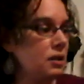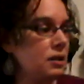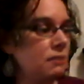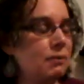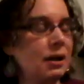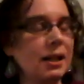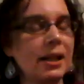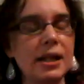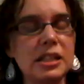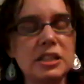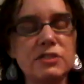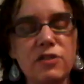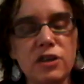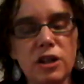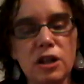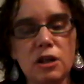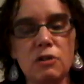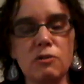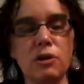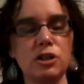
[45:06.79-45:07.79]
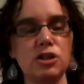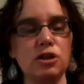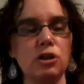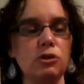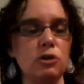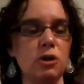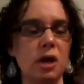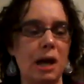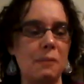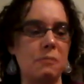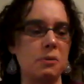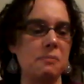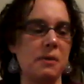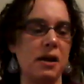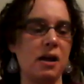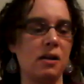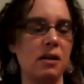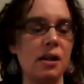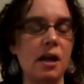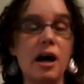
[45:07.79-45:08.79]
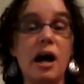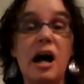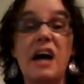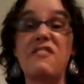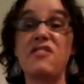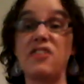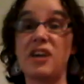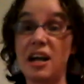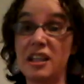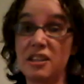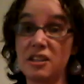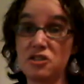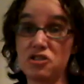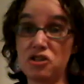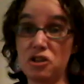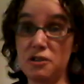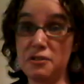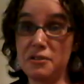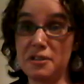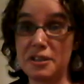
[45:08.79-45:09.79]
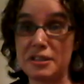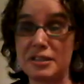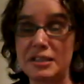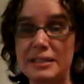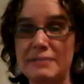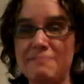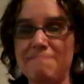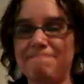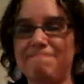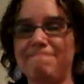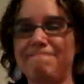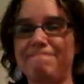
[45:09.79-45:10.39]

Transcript: My last video, I showed you Happy Mail. I forgot to show you this.